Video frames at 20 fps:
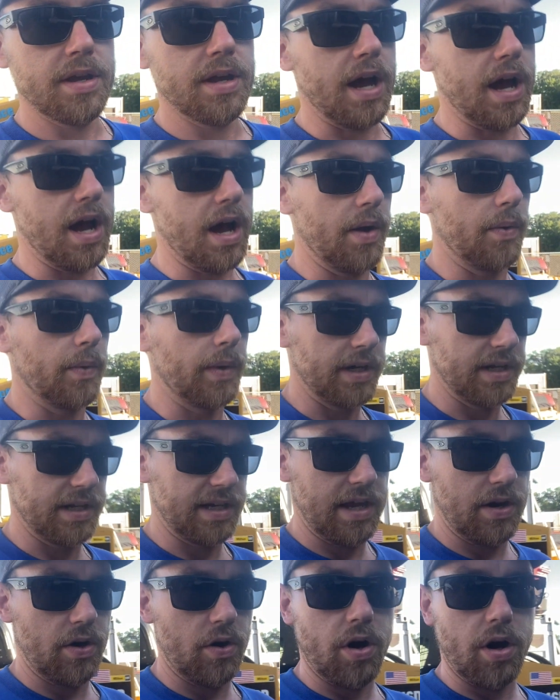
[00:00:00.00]
Uh, we're gonna
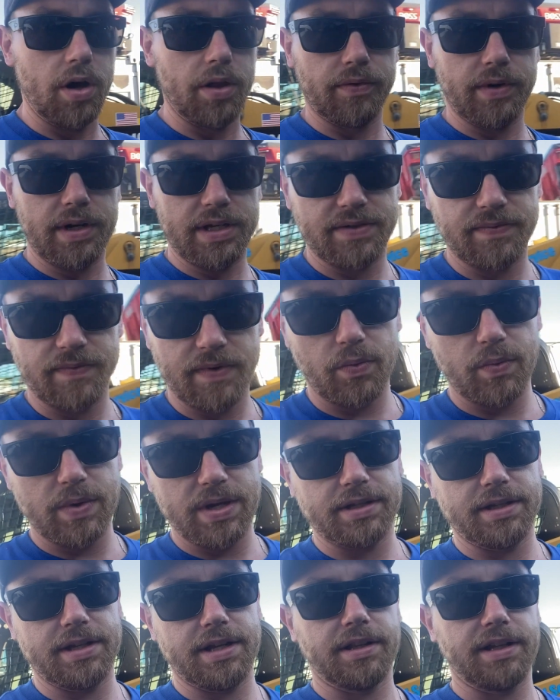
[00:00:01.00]
get all the rest of our
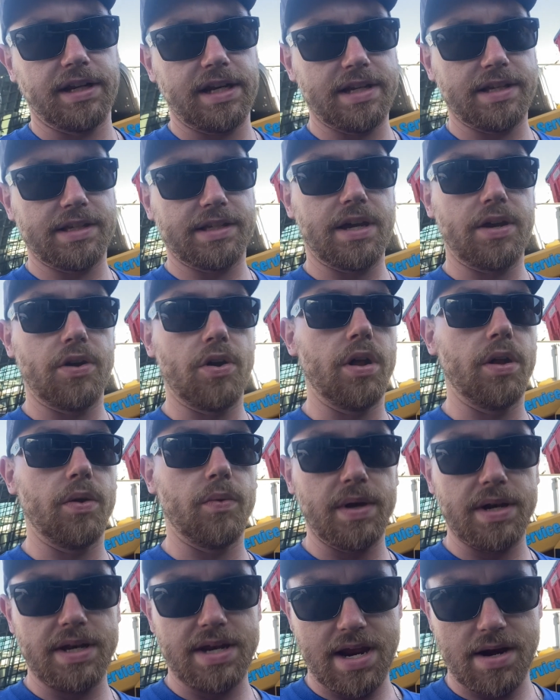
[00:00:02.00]
weekly cleanings done all in
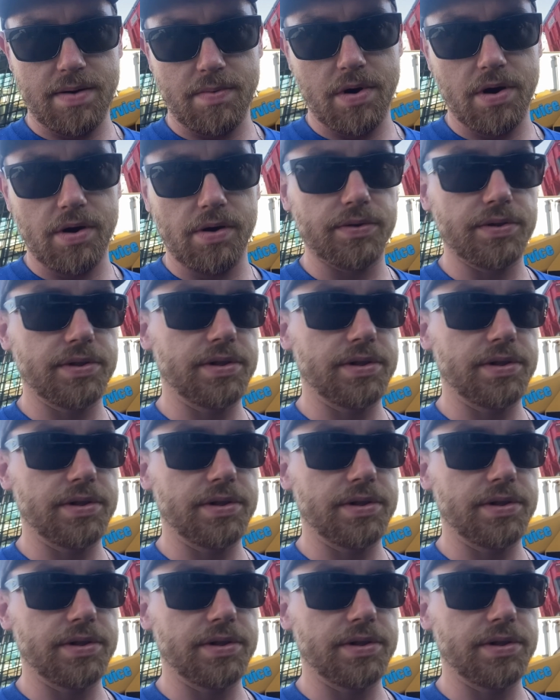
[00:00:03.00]
one day tomorrow.